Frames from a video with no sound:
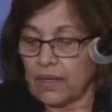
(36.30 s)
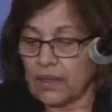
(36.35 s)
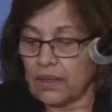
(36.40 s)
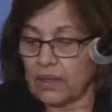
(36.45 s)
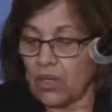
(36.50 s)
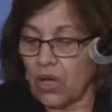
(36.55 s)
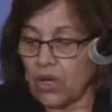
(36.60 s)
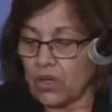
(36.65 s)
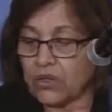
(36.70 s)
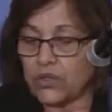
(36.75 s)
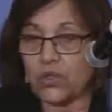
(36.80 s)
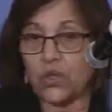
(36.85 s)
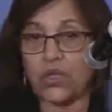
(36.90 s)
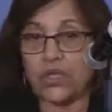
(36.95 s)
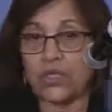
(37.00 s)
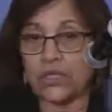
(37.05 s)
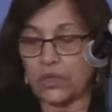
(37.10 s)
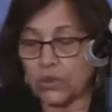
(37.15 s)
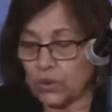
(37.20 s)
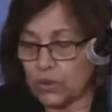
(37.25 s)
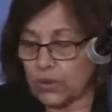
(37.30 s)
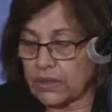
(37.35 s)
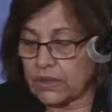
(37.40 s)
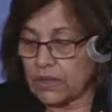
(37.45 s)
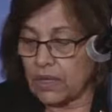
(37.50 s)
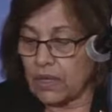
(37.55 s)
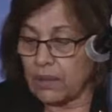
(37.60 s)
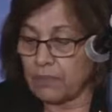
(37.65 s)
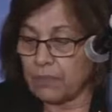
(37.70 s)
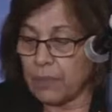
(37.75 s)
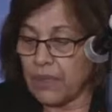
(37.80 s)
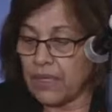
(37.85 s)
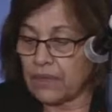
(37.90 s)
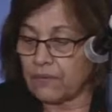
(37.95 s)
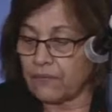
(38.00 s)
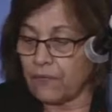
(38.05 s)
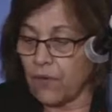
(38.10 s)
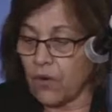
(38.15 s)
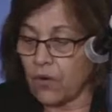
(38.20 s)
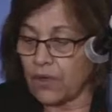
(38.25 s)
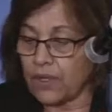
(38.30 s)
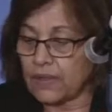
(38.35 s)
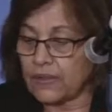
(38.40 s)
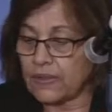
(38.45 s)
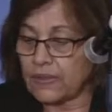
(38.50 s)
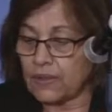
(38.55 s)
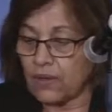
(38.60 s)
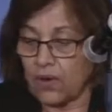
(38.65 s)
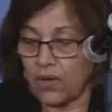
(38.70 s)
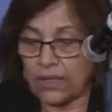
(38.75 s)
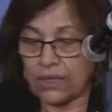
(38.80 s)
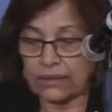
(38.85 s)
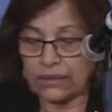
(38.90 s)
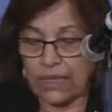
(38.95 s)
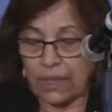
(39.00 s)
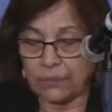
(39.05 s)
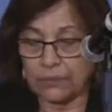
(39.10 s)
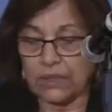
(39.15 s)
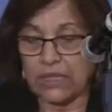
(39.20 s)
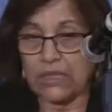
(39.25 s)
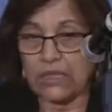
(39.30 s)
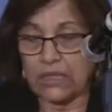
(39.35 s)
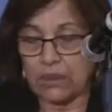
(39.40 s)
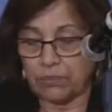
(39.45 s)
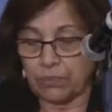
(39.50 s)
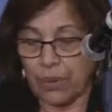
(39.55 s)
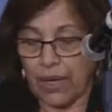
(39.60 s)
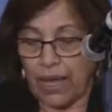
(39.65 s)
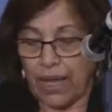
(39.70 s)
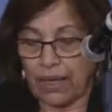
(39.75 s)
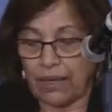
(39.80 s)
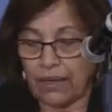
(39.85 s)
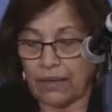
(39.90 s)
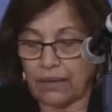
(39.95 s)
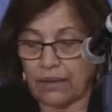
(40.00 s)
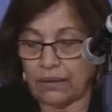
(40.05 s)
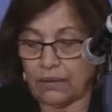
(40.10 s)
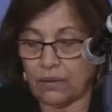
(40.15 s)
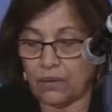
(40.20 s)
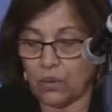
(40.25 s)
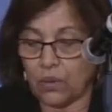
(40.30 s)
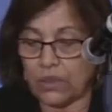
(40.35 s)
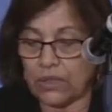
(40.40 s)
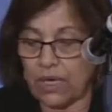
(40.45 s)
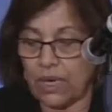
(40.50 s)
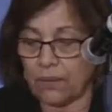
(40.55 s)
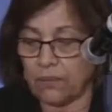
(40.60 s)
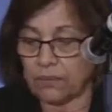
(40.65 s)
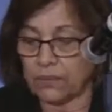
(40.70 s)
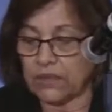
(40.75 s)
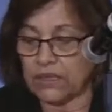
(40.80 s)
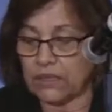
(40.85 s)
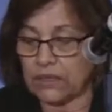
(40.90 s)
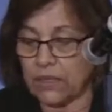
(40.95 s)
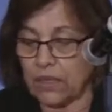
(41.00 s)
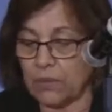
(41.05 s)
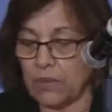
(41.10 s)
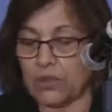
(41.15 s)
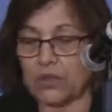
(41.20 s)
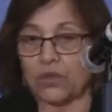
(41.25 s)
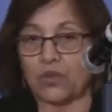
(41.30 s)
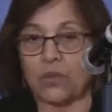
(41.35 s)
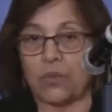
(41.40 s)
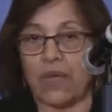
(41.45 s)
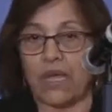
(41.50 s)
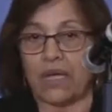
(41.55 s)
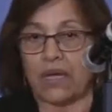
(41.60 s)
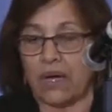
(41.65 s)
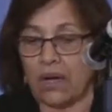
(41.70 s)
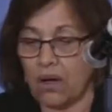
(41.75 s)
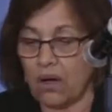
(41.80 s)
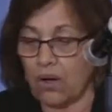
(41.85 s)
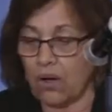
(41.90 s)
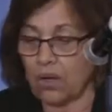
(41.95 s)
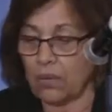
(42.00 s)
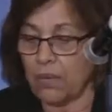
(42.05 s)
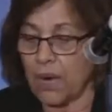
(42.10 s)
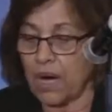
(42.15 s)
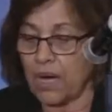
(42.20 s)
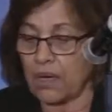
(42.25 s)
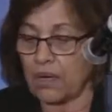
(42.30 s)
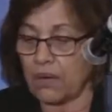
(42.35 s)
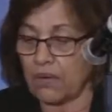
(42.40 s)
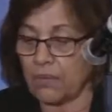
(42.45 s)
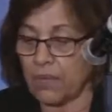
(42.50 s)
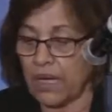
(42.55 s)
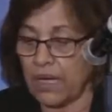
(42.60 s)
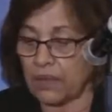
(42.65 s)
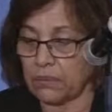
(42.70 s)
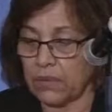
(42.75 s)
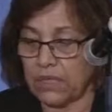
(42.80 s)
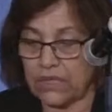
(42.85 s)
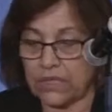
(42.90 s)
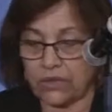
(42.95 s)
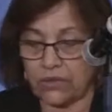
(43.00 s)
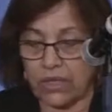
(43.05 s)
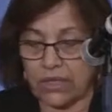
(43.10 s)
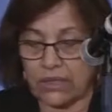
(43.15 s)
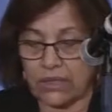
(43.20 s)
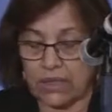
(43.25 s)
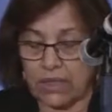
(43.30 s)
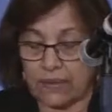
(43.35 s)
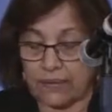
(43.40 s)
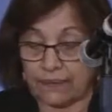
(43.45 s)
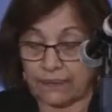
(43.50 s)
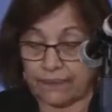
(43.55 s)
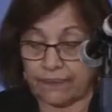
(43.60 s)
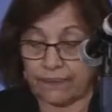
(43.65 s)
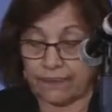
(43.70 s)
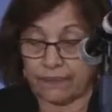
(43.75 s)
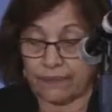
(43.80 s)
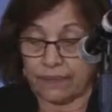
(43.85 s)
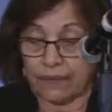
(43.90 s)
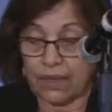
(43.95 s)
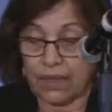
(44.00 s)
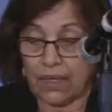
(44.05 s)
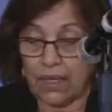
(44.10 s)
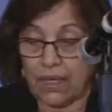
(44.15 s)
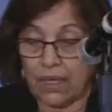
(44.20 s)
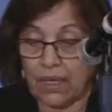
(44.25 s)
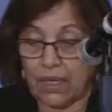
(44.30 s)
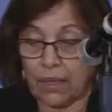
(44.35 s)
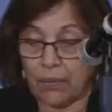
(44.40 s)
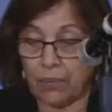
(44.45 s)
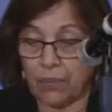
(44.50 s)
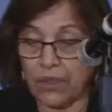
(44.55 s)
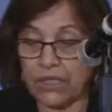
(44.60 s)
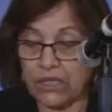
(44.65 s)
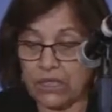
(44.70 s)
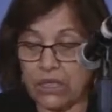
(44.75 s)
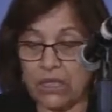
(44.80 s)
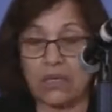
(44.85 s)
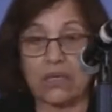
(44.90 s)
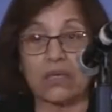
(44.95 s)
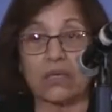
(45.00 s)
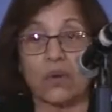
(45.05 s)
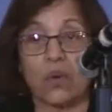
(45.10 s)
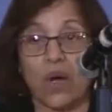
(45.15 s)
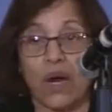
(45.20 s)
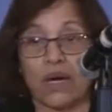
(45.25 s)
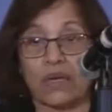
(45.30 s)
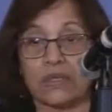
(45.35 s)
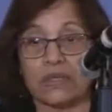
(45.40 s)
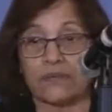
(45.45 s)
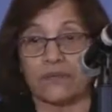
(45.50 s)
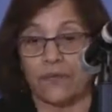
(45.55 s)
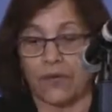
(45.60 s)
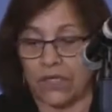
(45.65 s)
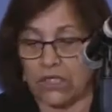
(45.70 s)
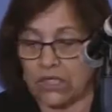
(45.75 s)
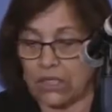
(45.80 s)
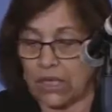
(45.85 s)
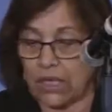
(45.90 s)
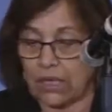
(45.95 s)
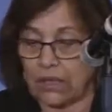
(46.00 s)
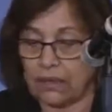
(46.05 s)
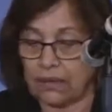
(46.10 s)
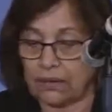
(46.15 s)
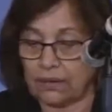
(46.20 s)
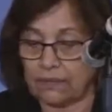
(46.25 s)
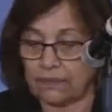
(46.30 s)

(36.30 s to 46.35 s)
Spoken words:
It also includes a big focus on adaptation planning, which I am determined to make a hallmark of my administration. Ambition requires vision,